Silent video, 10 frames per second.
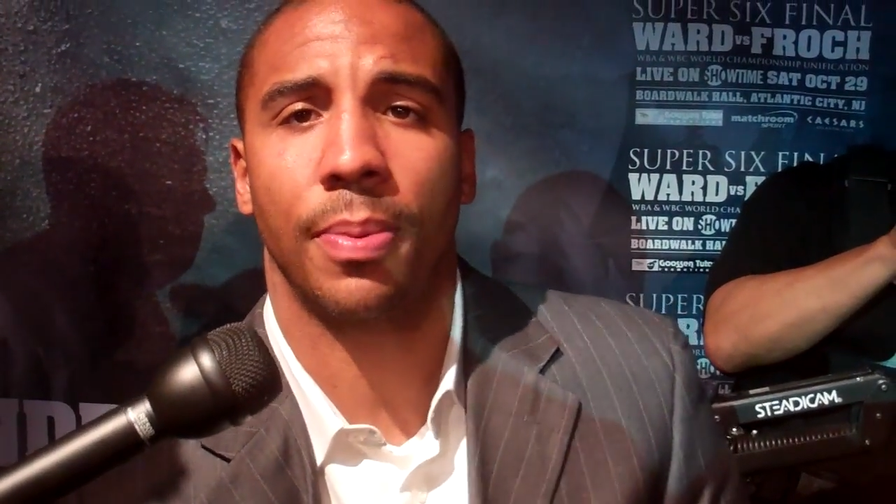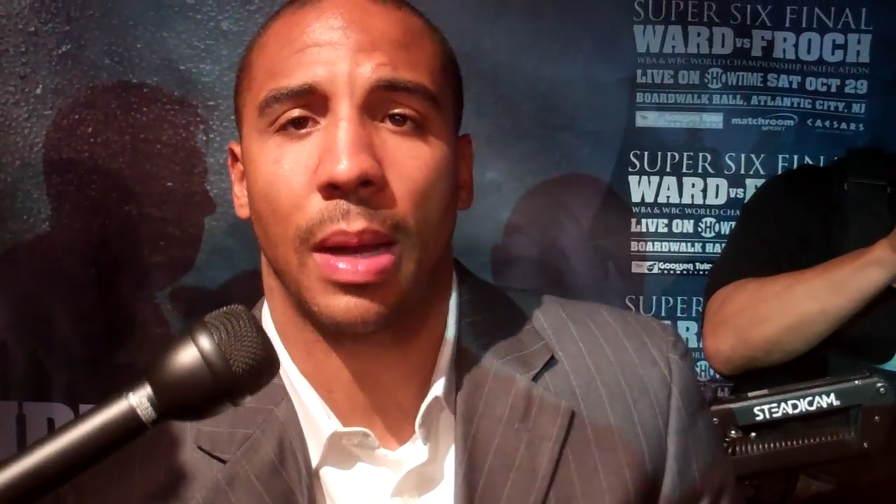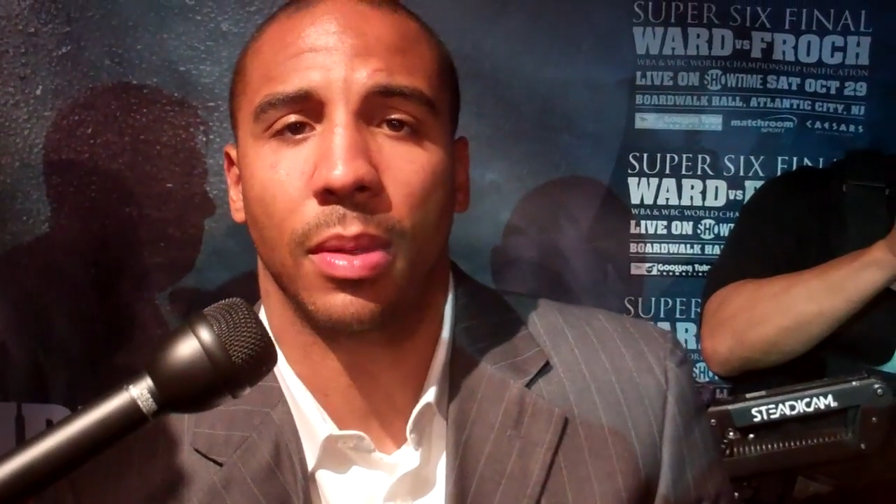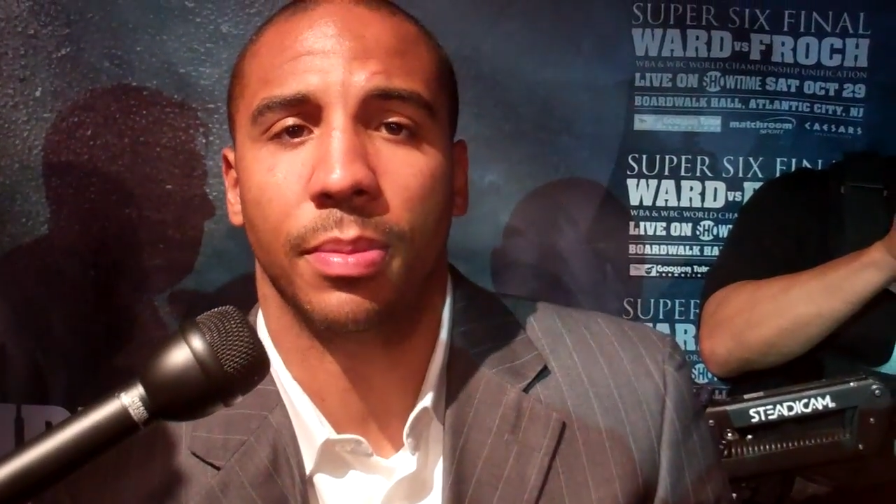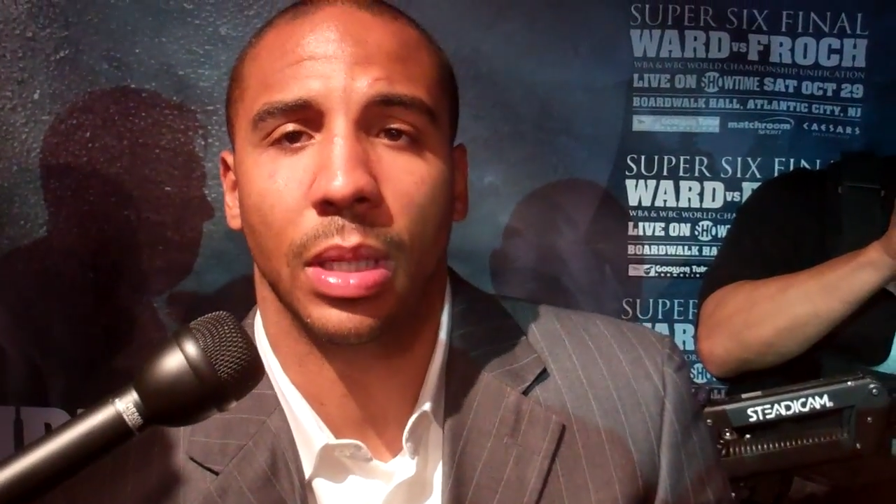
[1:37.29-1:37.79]
he
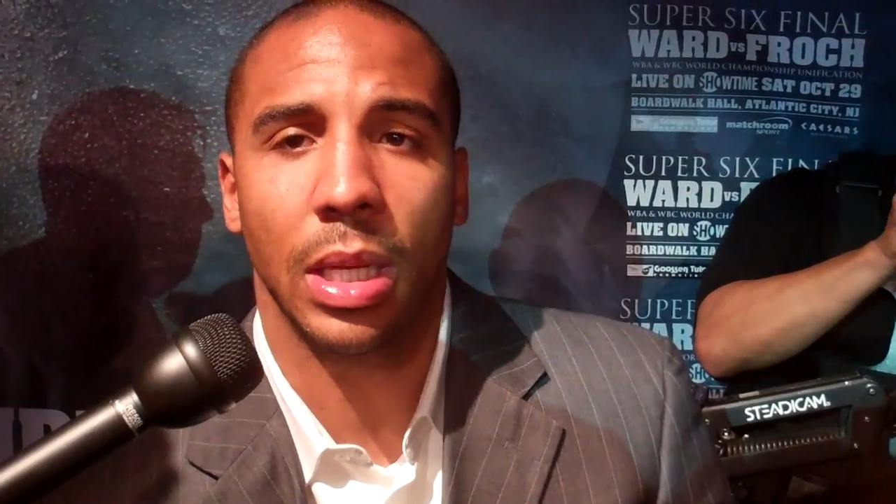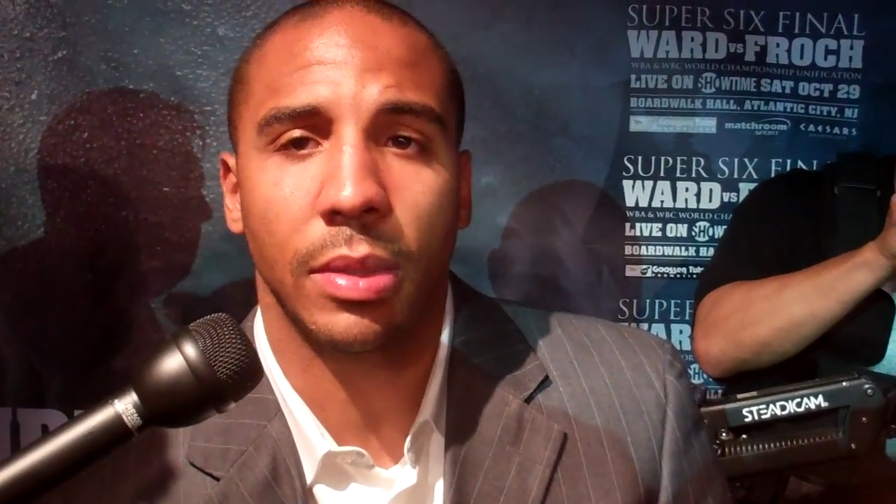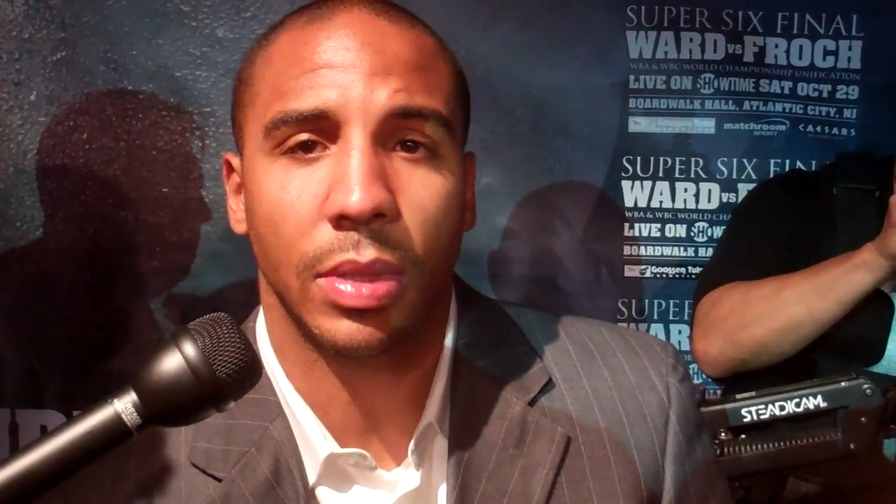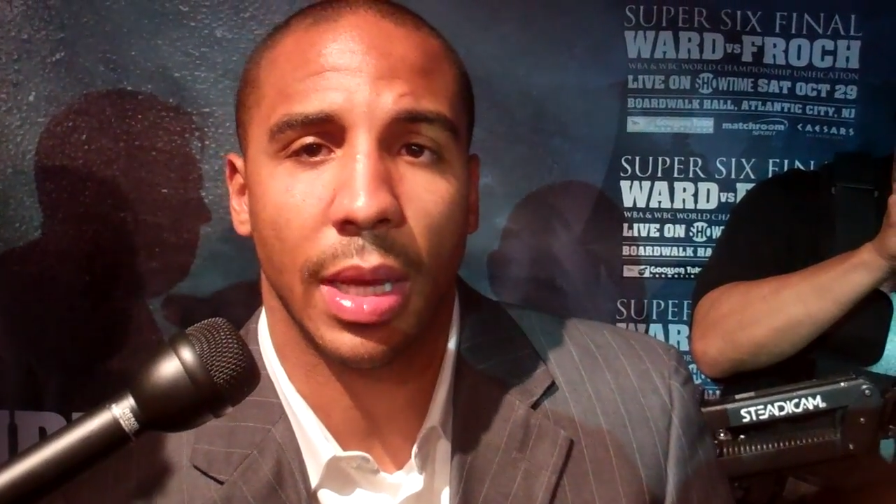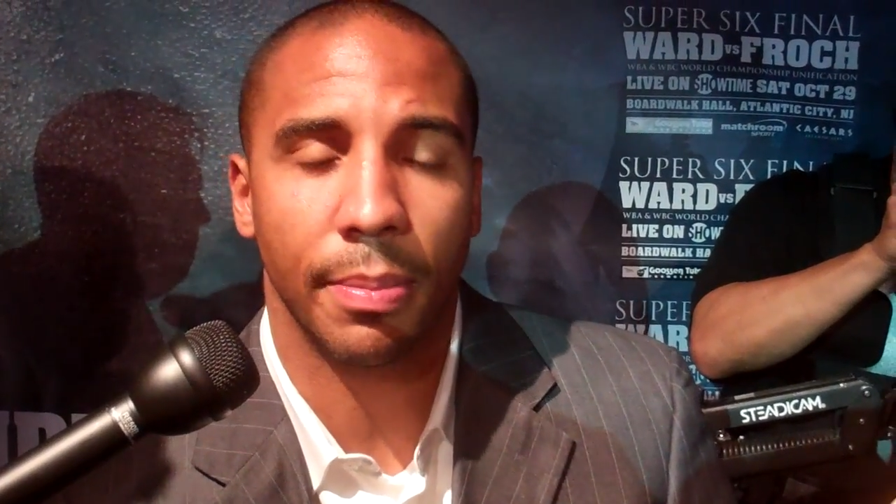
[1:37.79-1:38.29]
probably
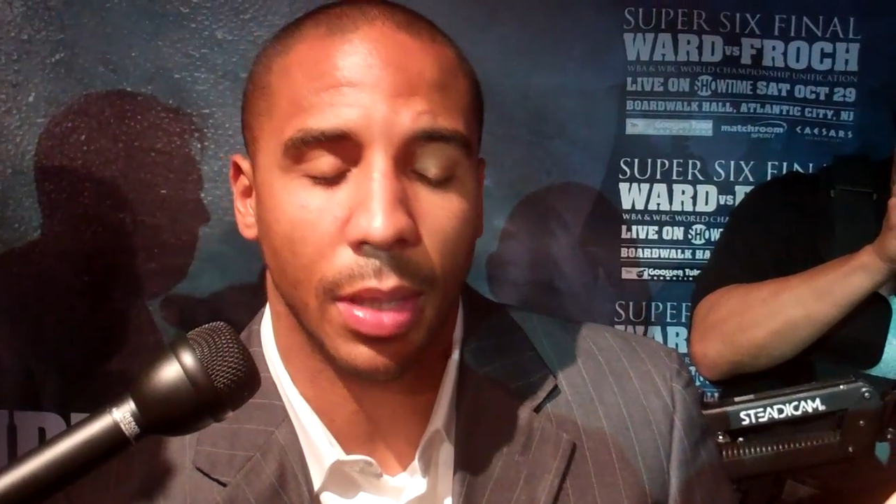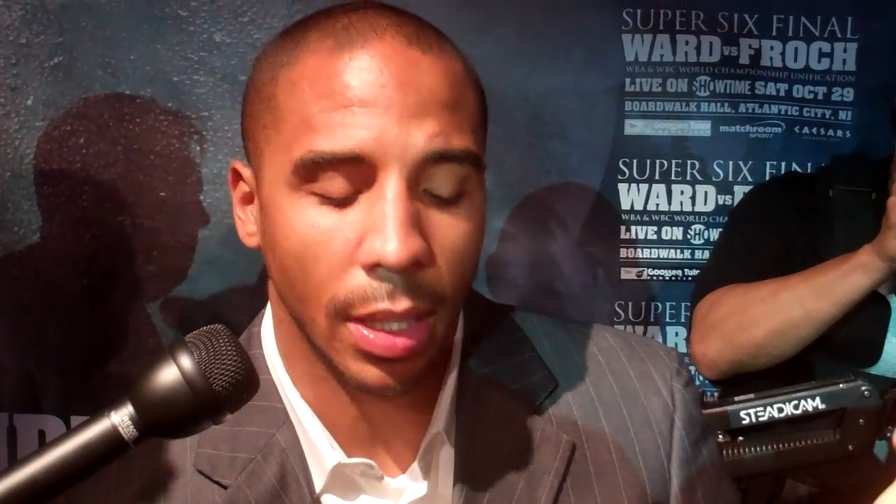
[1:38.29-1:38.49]
believes that,